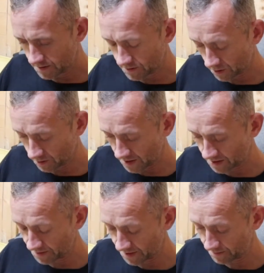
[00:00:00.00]
no he is
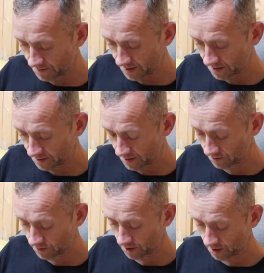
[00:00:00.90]
baiting me I
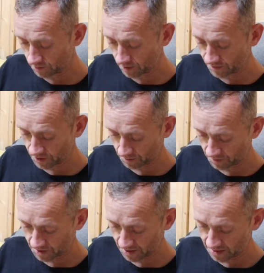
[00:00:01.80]
don't care I'm going to have to double
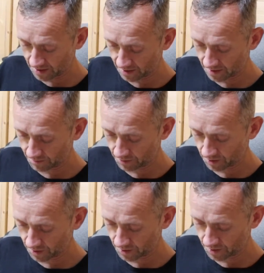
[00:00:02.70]
shield here then
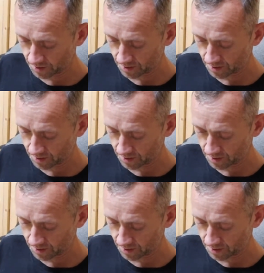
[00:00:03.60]
because